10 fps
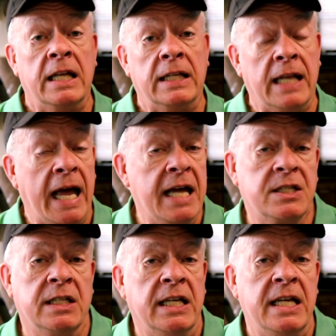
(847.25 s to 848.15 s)

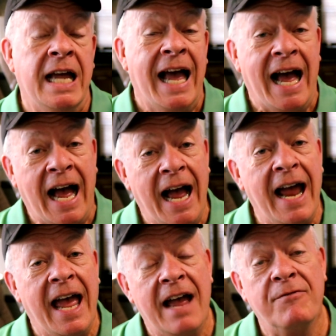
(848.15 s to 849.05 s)
Lastly, I
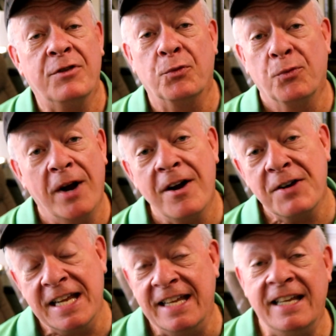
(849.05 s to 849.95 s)
have the rare
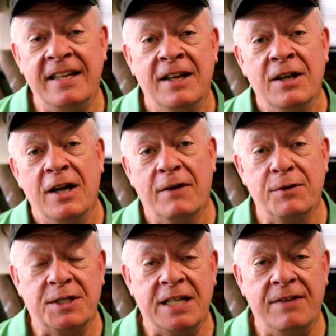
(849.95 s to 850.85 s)
need of
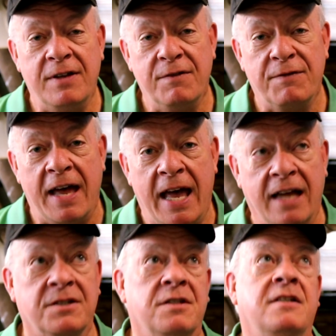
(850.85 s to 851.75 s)
receiving
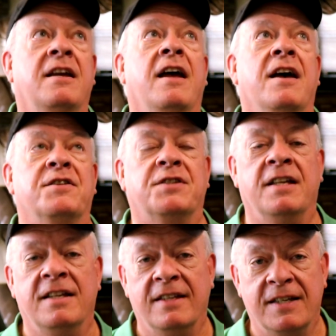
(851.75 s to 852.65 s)
fax. Yes,
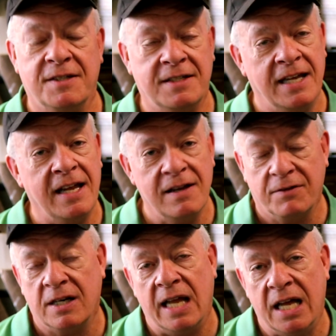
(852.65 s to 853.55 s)
in this day
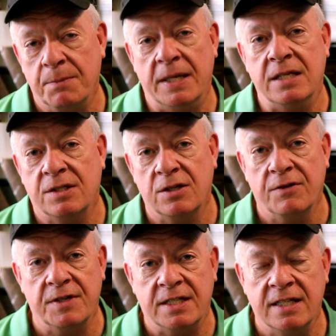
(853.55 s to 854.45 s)
of cloud-based
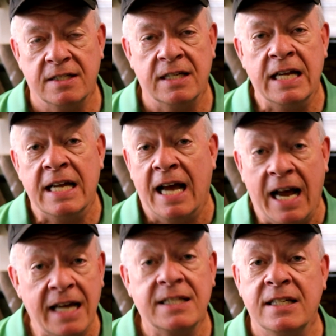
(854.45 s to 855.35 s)
services,
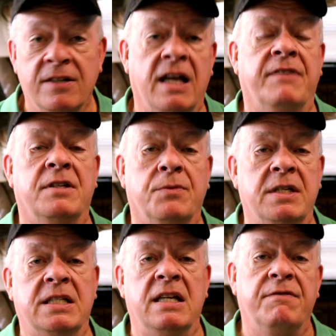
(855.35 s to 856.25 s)
I still have to
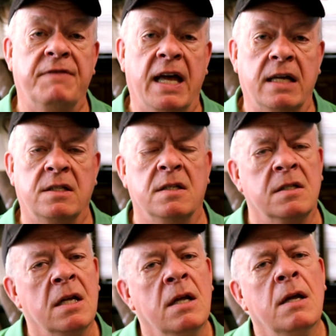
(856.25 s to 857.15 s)
receive
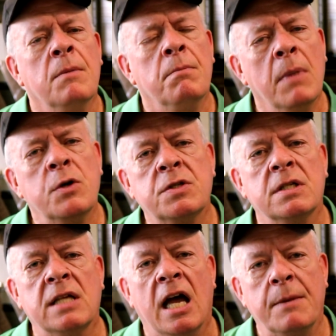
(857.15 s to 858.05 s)
faxes. Most of
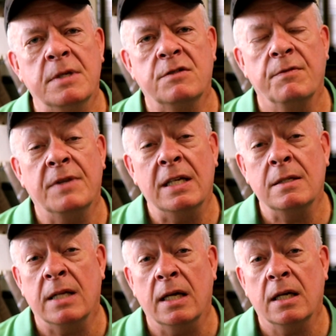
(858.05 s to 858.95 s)
the time it's from
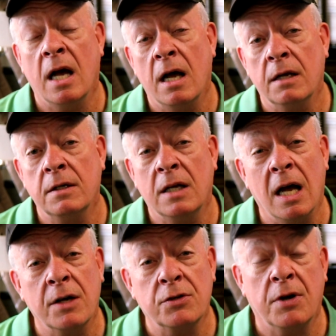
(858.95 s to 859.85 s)
things like
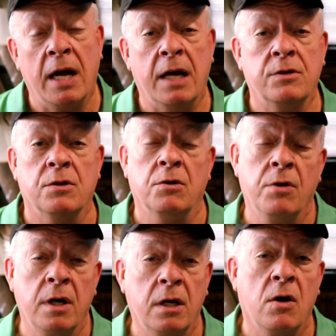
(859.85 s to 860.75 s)
contracts or
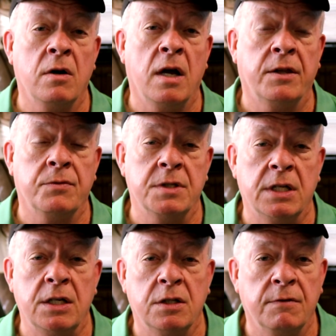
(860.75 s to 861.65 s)
credit card
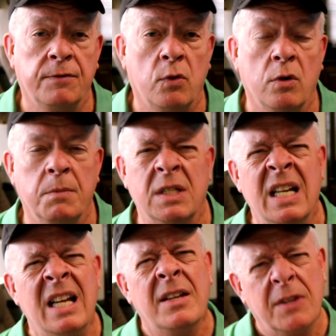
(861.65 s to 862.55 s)
authorization forms,
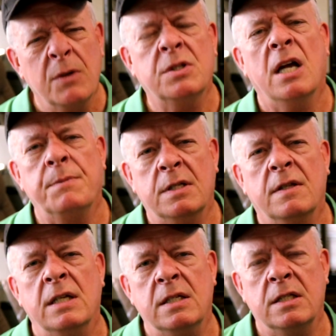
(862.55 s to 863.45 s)
those types of
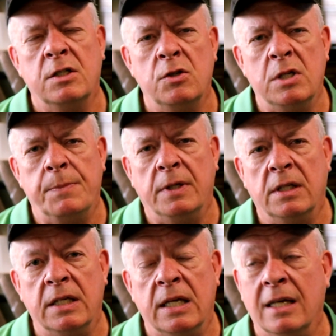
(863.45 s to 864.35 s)
things that you
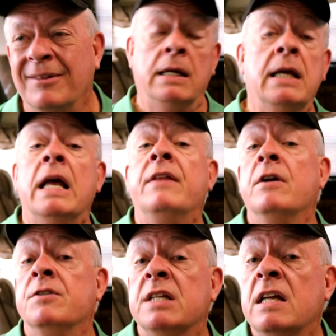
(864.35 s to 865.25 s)
typically get. And
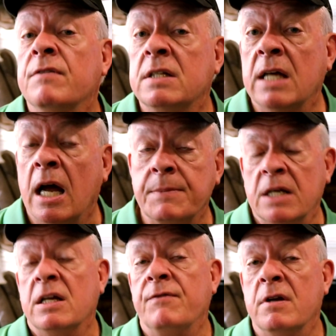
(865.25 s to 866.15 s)
there's even times,
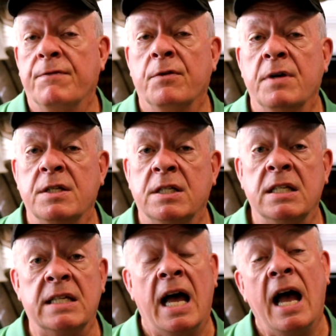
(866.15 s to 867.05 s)
I'll give you for
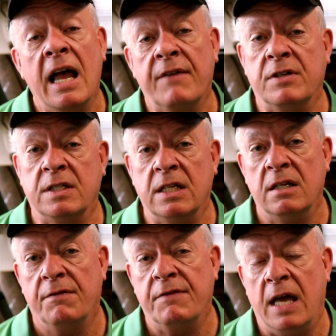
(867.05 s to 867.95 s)
instance, I have to
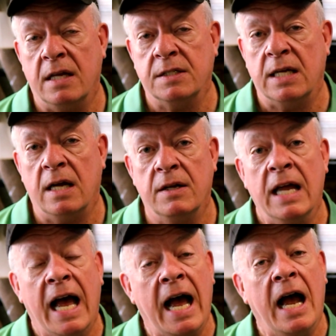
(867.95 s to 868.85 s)
send a fax out.
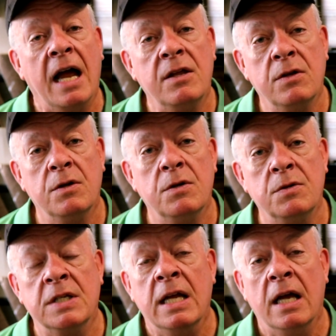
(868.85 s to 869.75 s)
I
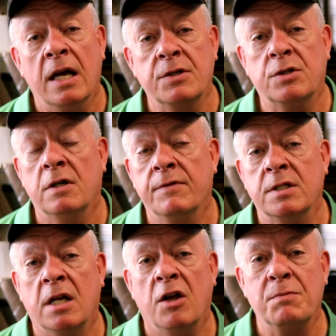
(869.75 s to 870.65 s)
use a
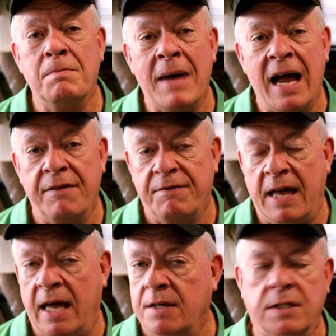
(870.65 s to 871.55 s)
service called
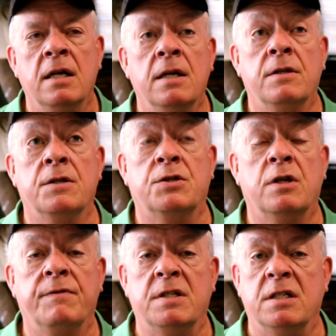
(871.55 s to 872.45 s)
MyFax. The
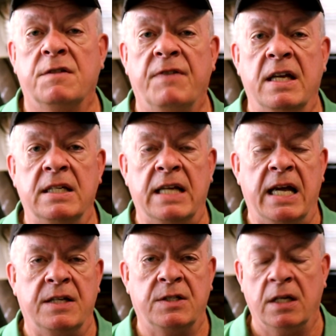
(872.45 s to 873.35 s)
service is
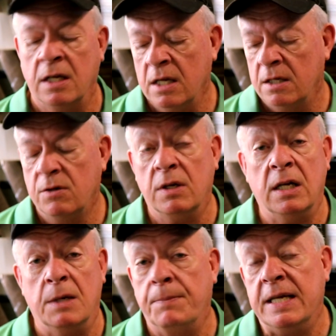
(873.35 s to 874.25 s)
fantastic. You can
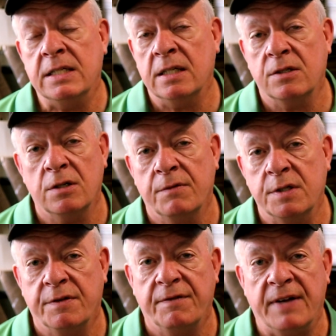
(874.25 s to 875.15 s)
get a basic
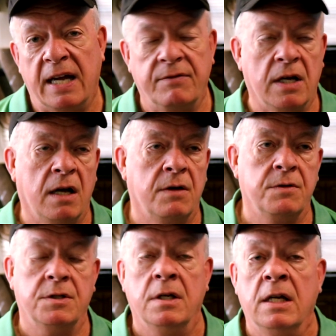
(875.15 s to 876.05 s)
service for
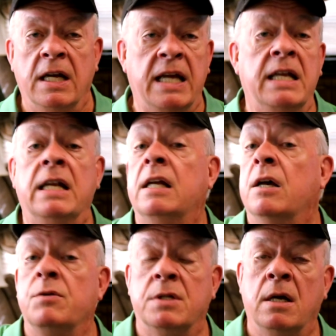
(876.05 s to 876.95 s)
$5 and then it
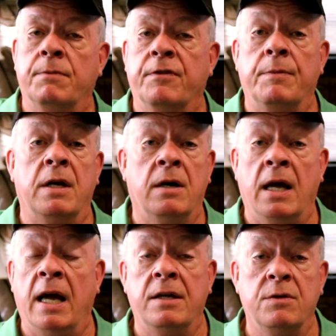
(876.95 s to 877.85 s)
goes up from
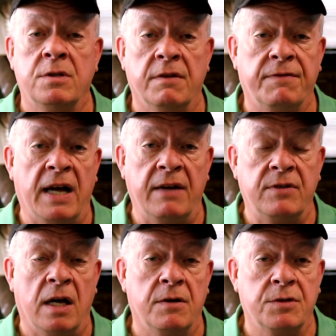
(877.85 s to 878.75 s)
there. I use the
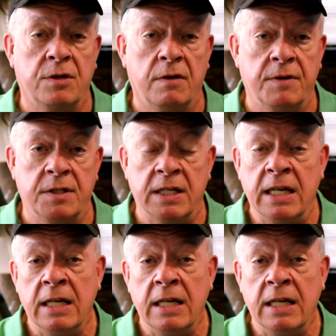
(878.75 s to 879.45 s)
$5 service.